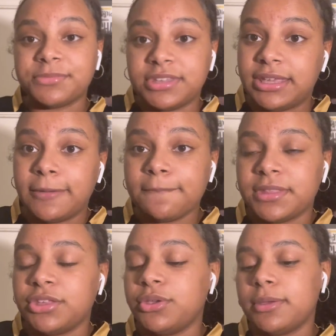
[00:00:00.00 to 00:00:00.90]

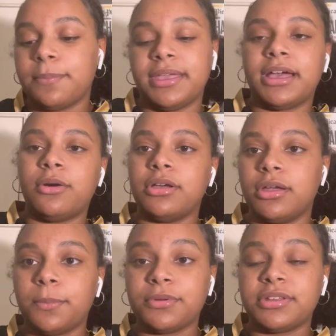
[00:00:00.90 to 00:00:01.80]
team that you can pick out
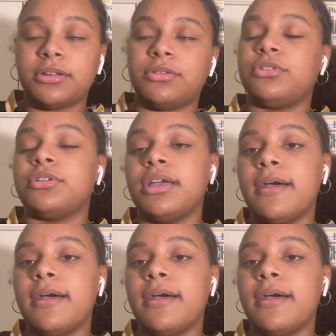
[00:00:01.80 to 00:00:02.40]
a particular